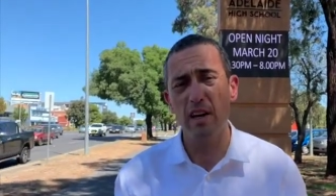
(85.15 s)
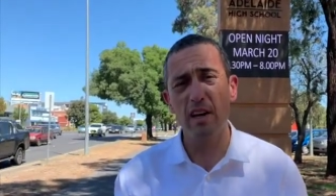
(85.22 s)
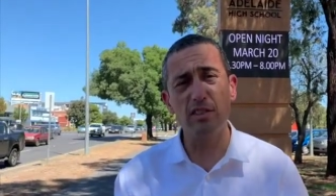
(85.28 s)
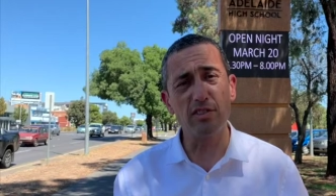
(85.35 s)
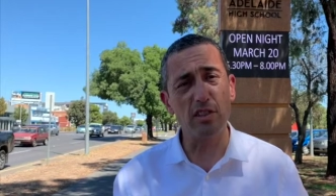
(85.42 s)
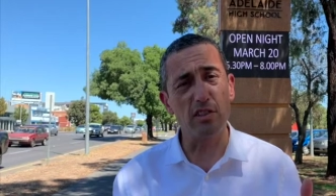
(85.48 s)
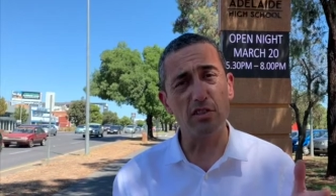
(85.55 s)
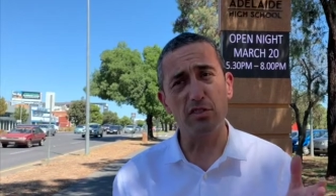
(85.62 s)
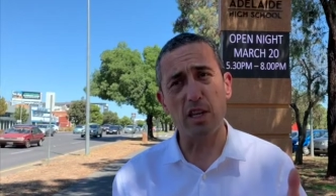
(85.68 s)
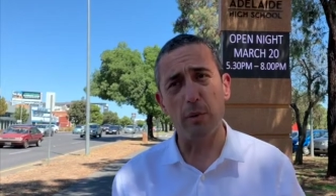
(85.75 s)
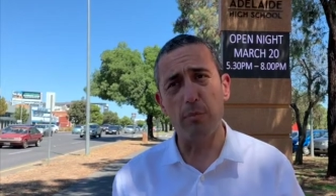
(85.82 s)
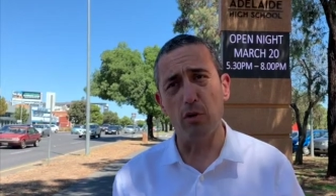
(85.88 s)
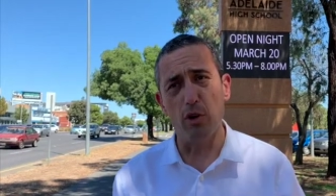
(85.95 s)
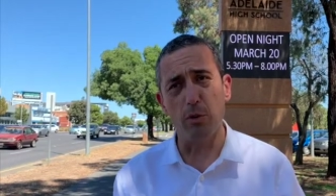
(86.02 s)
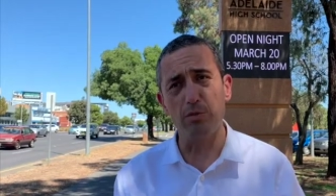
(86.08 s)
is to the
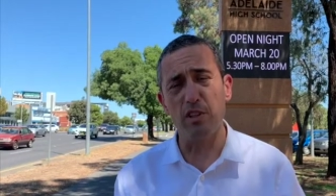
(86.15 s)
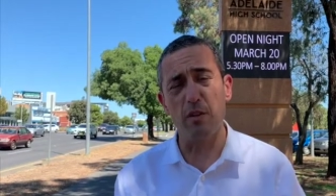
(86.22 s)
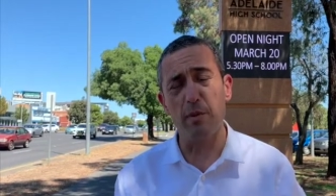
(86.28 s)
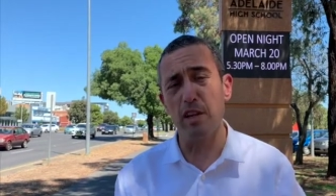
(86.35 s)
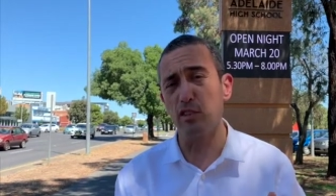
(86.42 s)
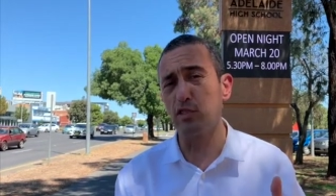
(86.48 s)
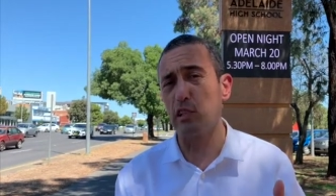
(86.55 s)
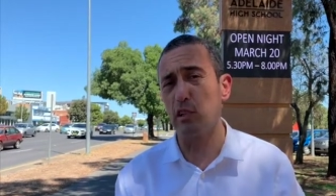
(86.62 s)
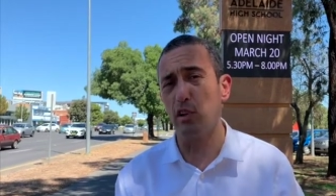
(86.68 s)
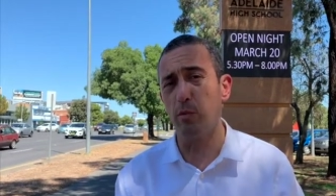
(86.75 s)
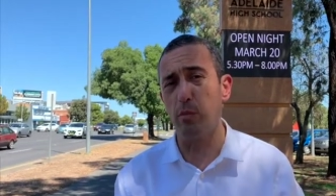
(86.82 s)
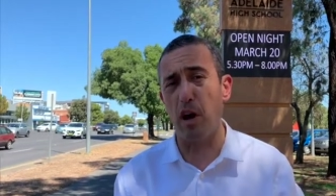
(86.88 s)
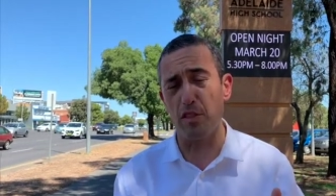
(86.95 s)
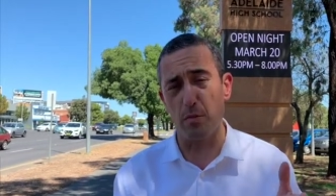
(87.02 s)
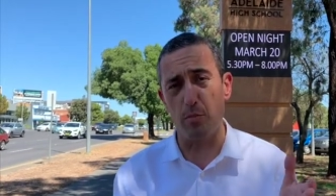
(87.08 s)
suburbs that have been excluded
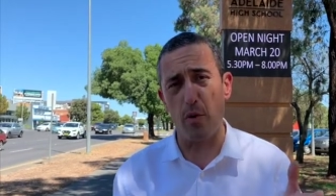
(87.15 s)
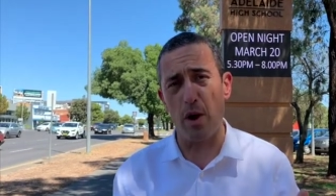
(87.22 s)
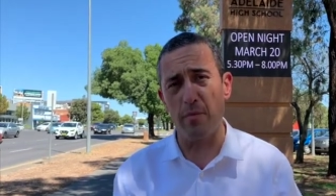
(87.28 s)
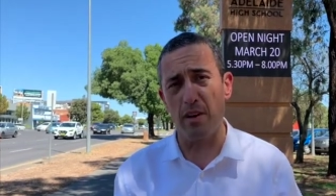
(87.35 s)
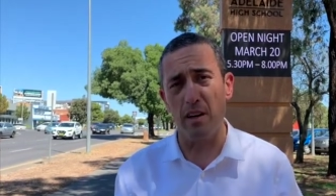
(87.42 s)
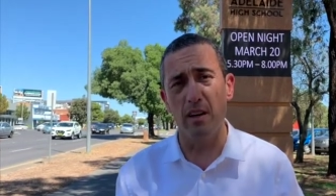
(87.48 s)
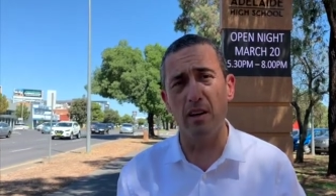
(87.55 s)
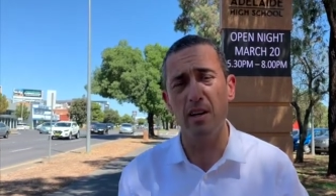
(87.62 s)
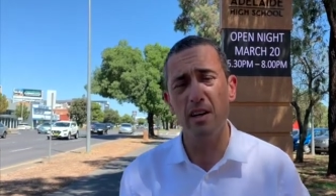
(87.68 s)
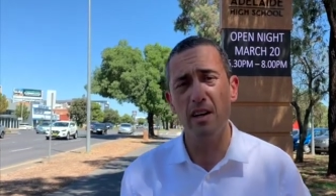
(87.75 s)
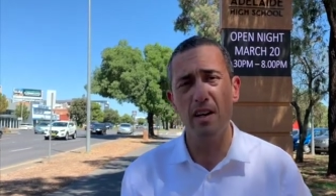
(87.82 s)
by the Premier